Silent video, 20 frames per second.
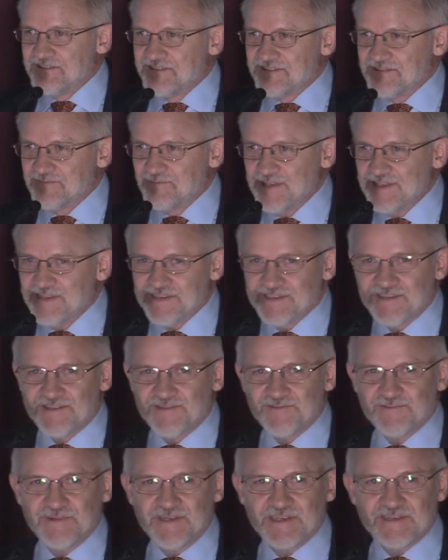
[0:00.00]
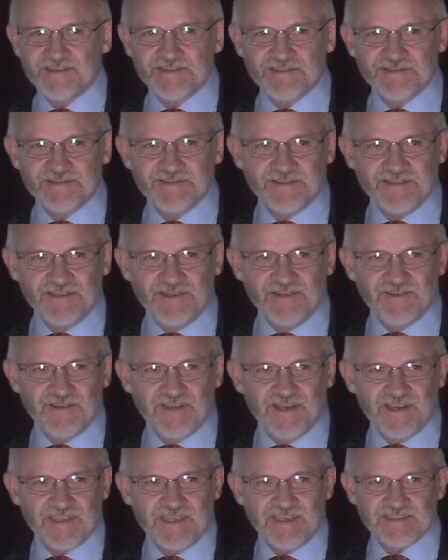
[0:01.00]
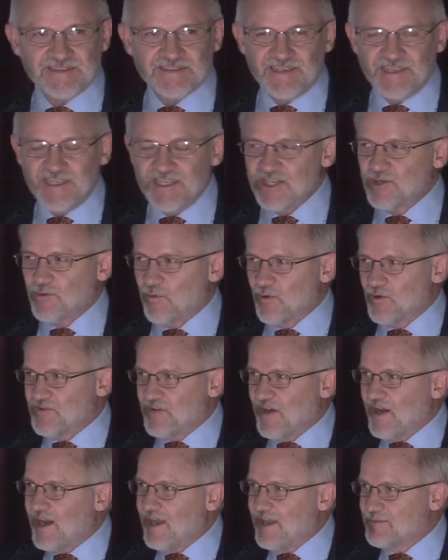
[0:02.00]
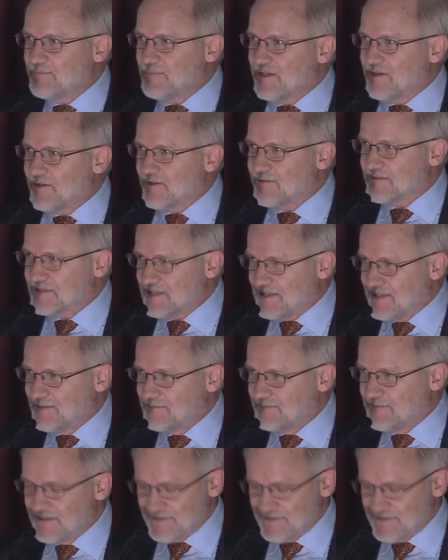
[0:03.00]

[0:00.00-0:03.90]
we we you know that I get equal time here, Tim.